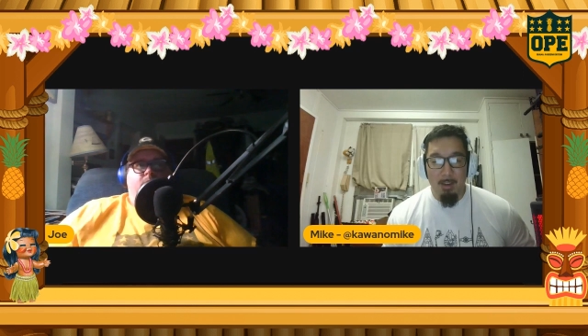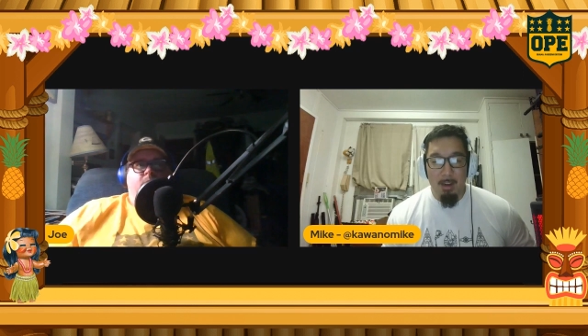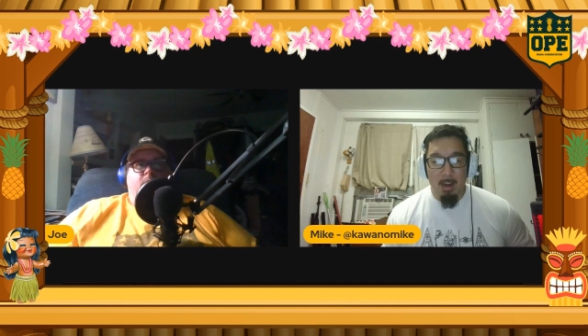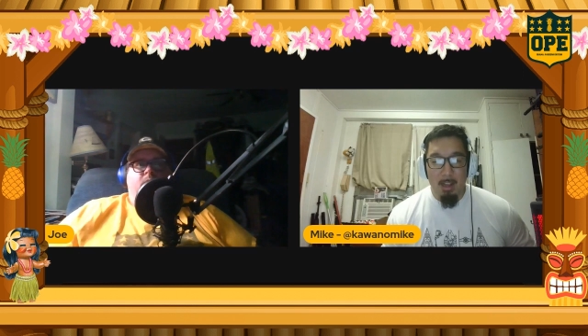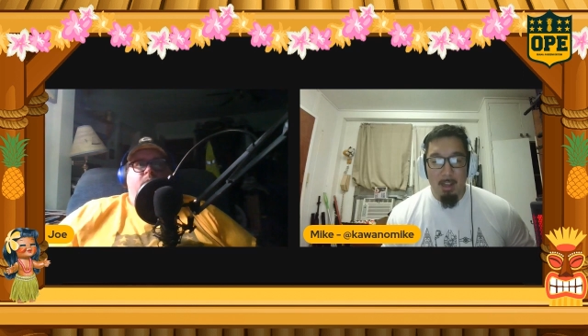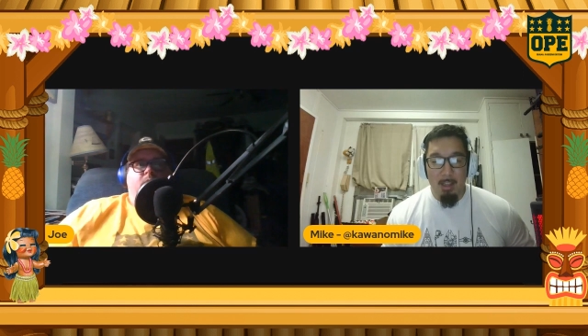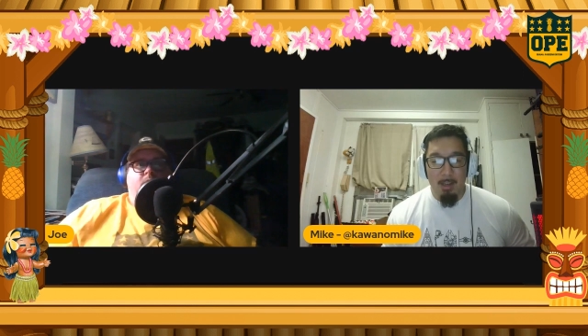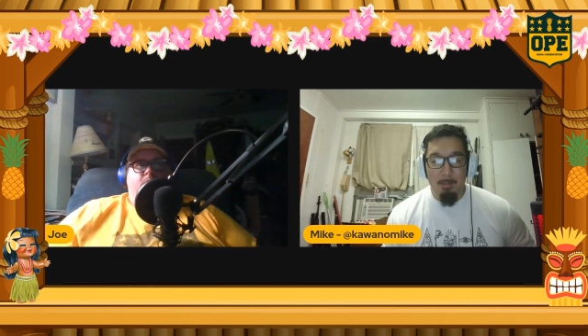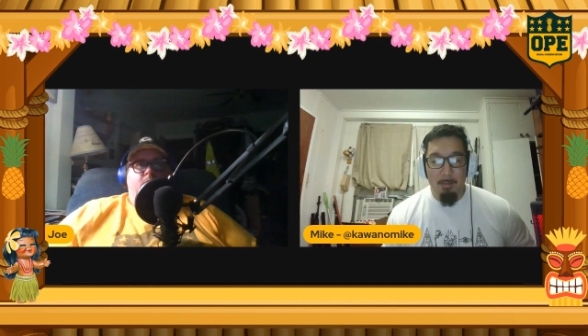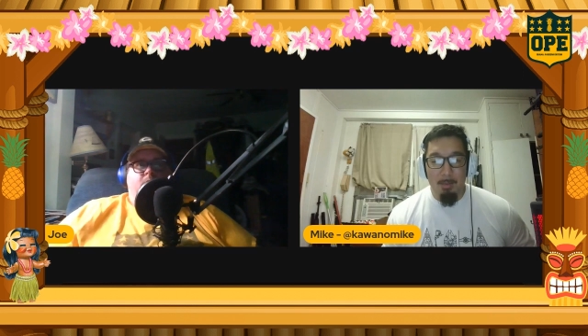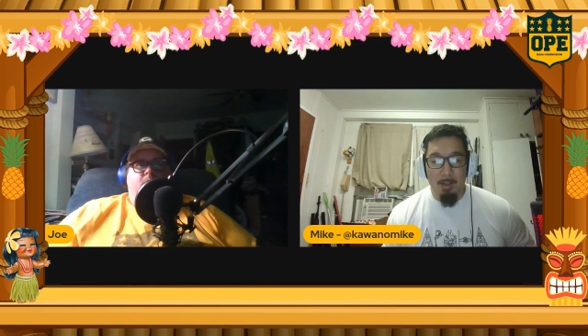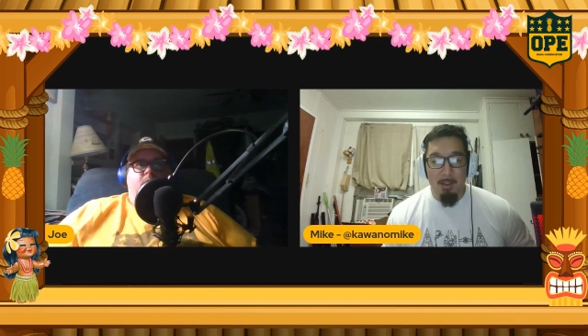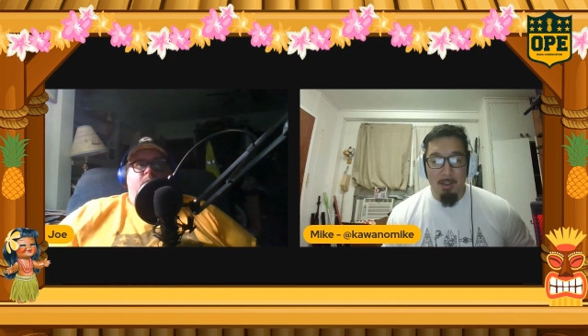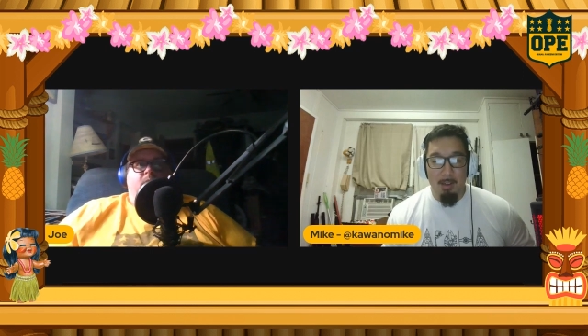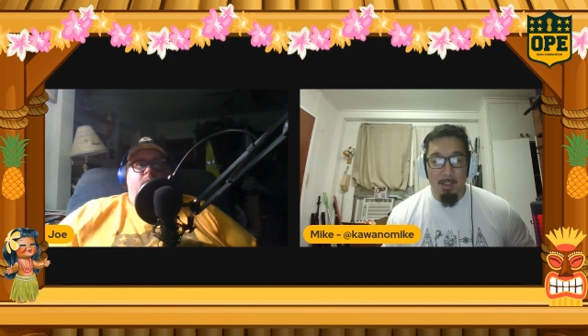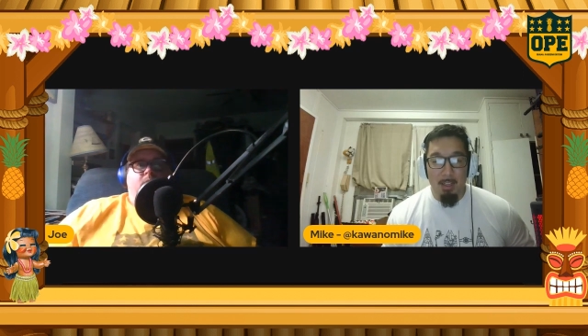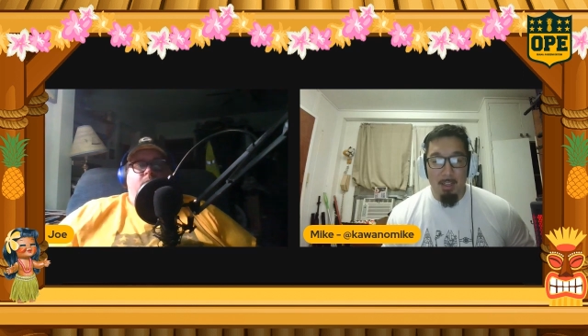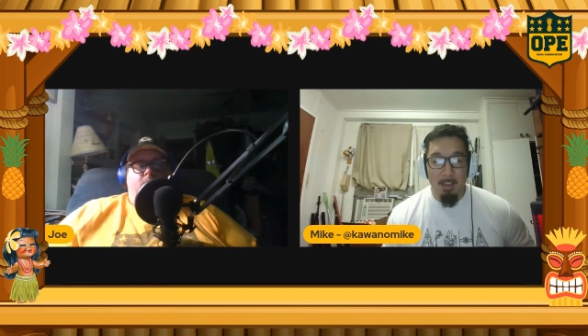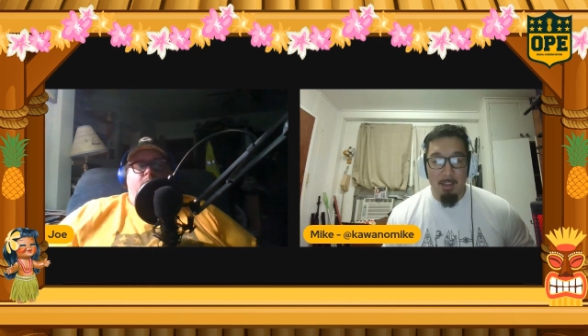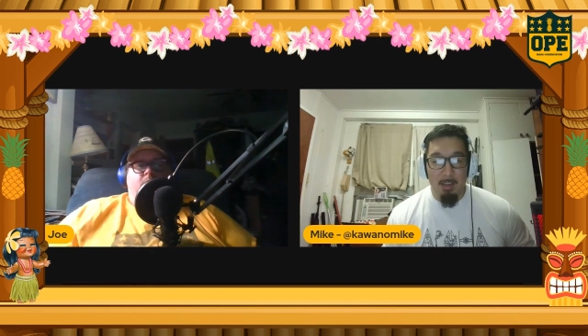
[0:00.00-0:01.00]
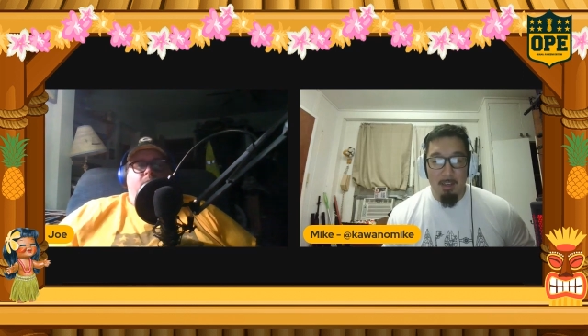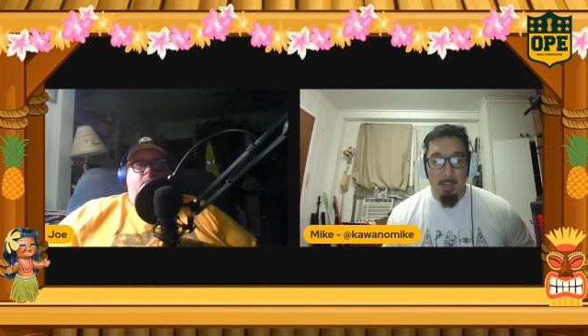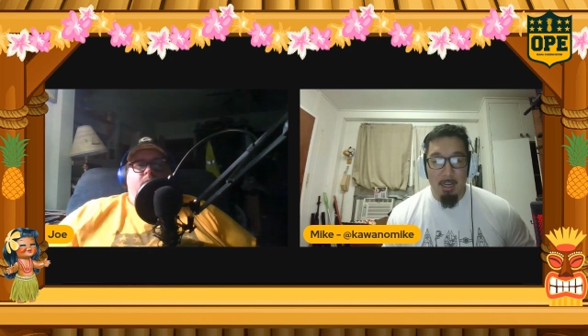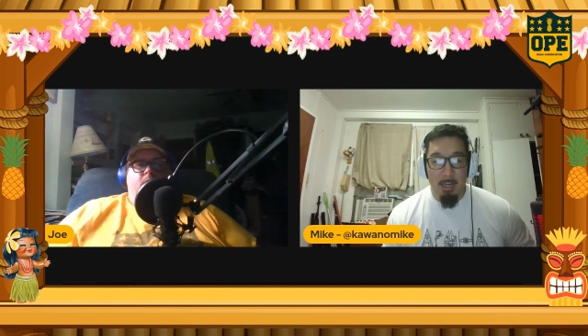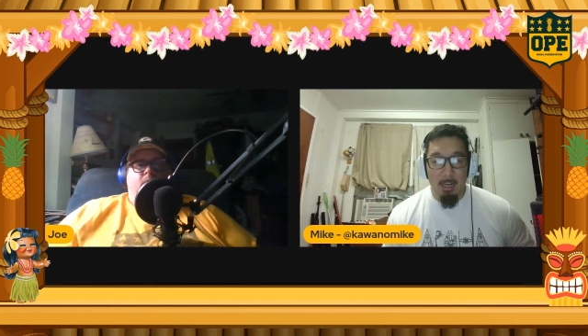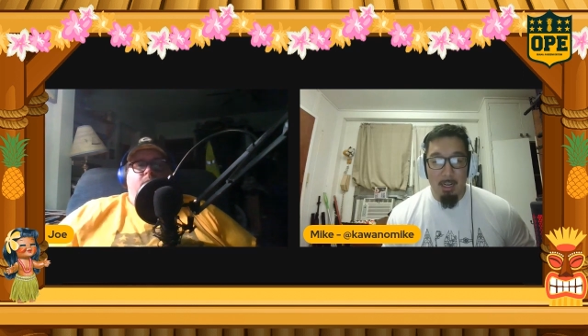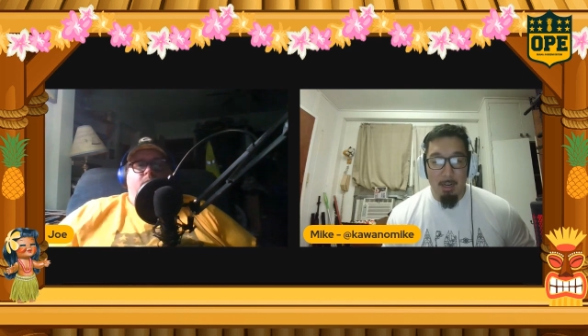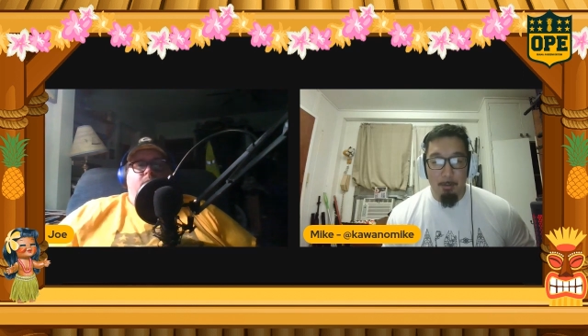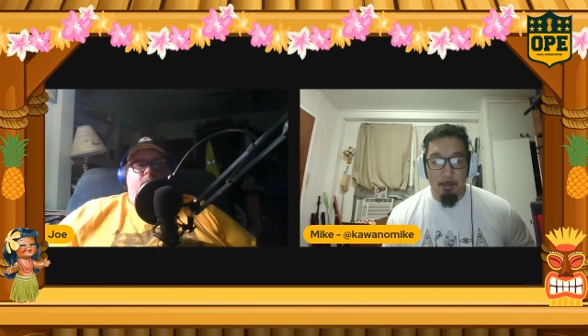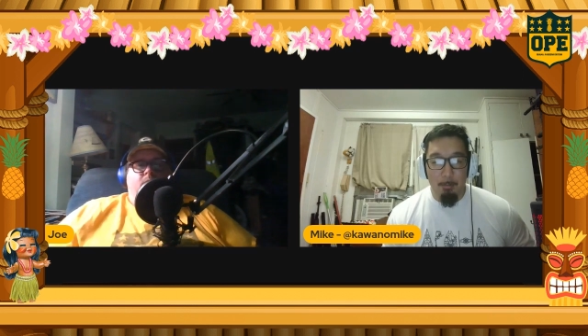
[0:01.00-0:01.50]
and then Malik
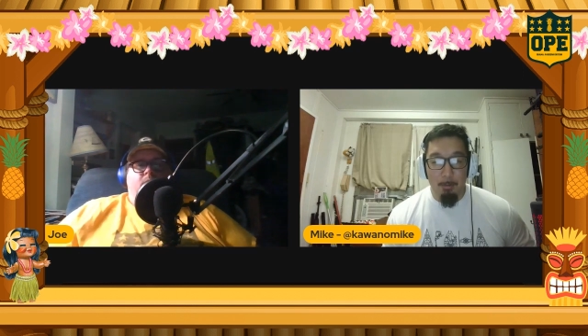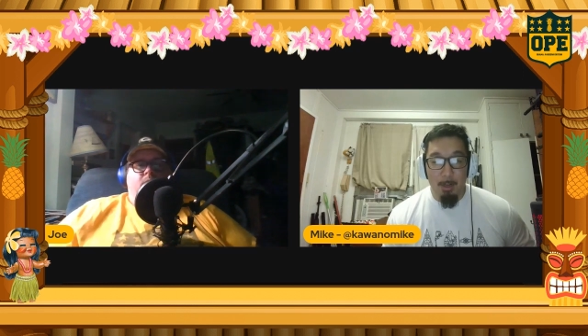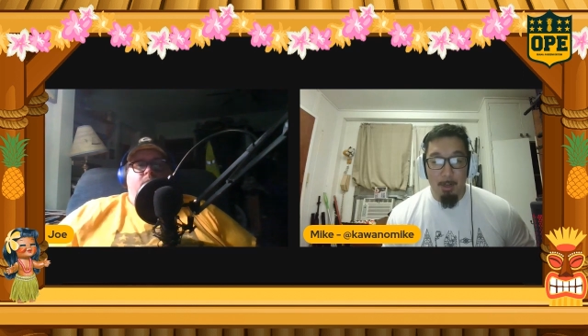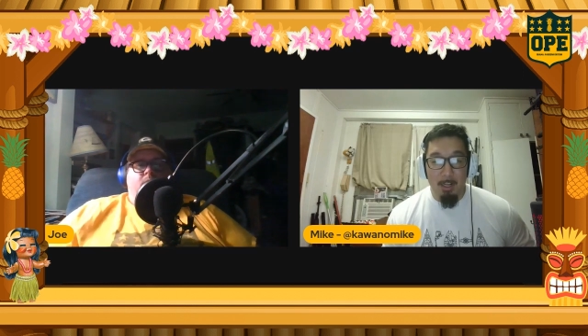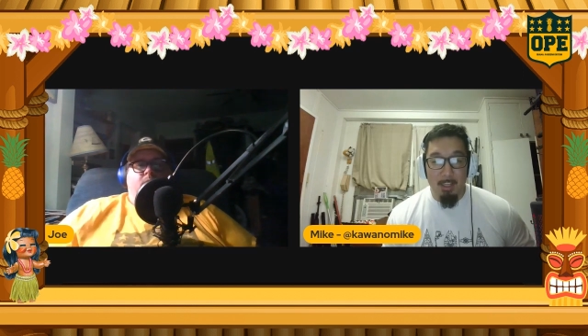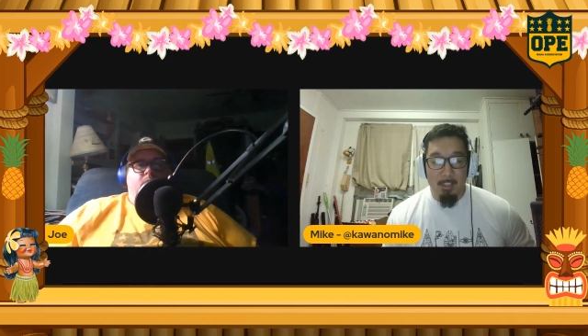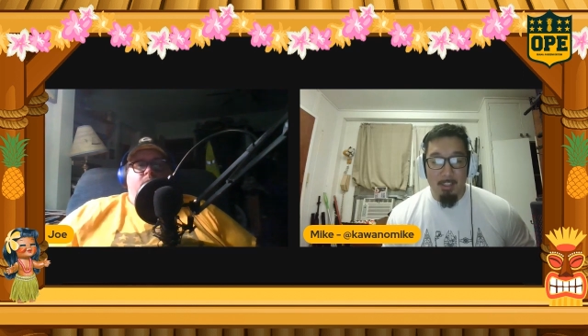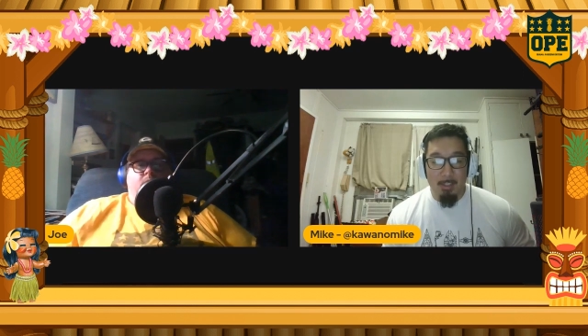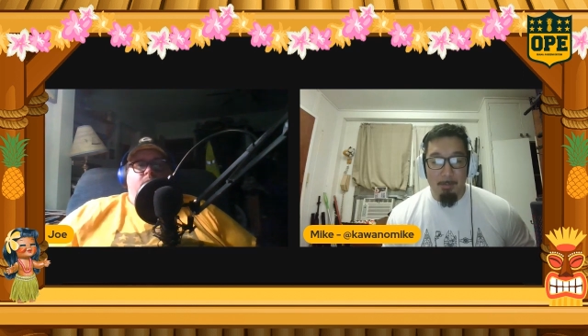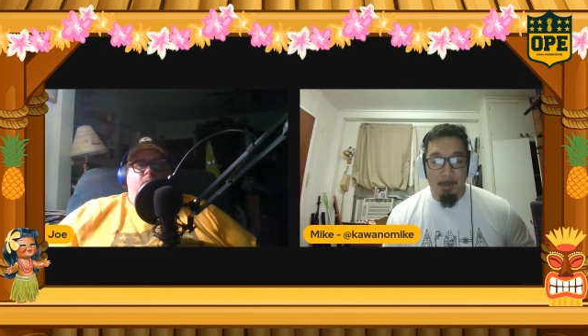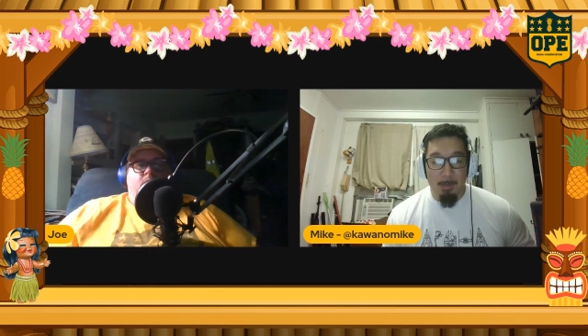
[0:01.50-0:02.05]
Willis